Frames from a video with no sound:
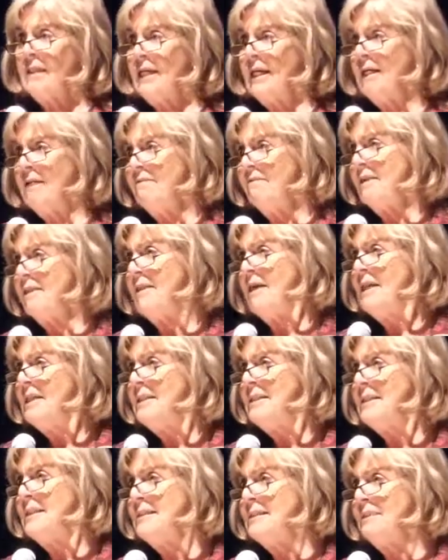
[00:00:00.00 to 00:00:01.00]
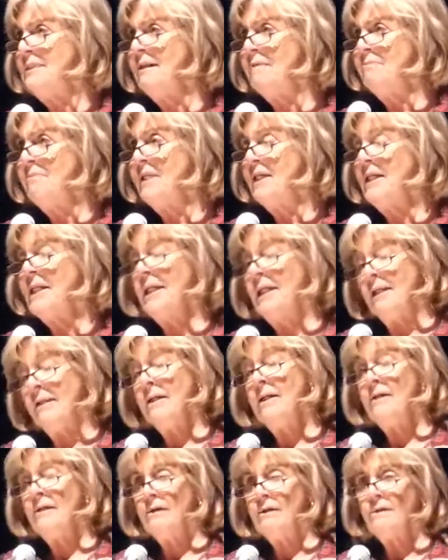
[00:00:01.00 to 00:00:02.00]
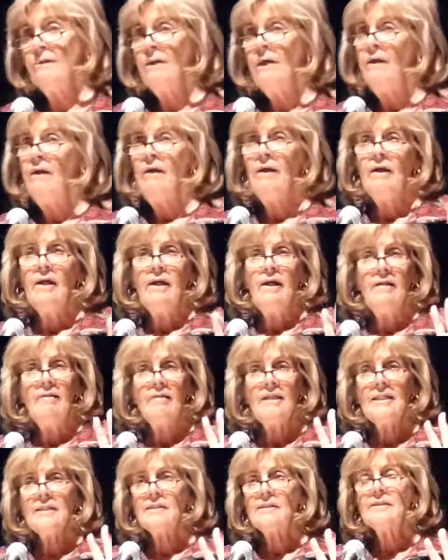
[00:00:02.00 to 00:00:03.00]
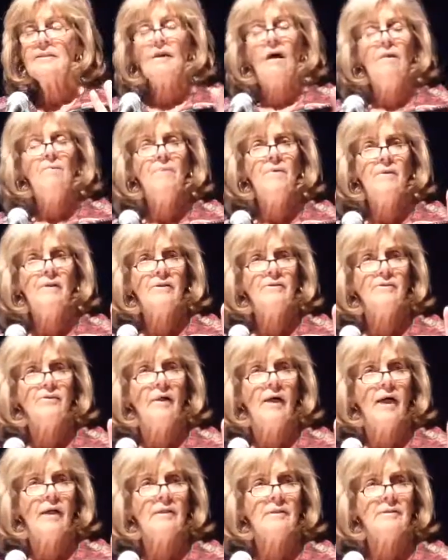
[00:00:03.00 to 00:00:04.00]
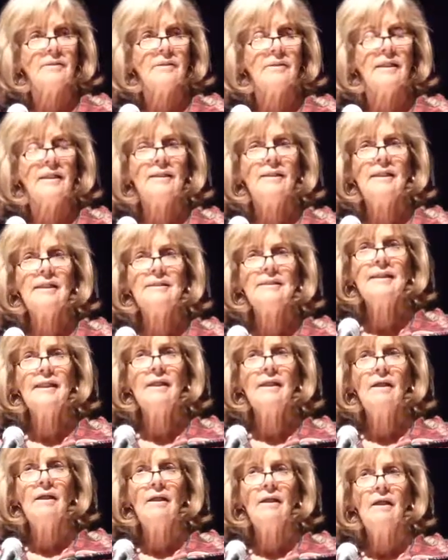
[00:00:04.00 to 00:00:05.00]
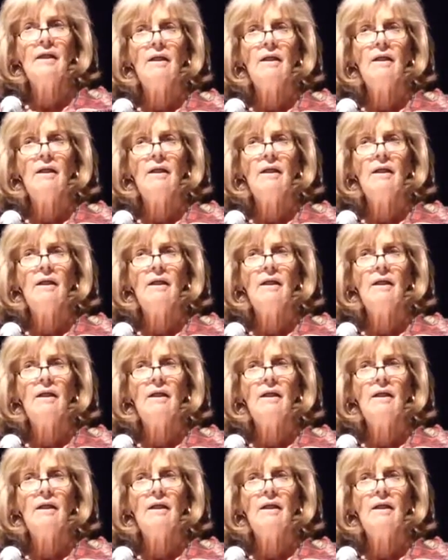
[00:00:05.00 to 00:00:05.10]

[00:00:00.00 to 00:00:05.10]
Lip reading: and if a guy says something, and they do, they stop in their tracks, and they say,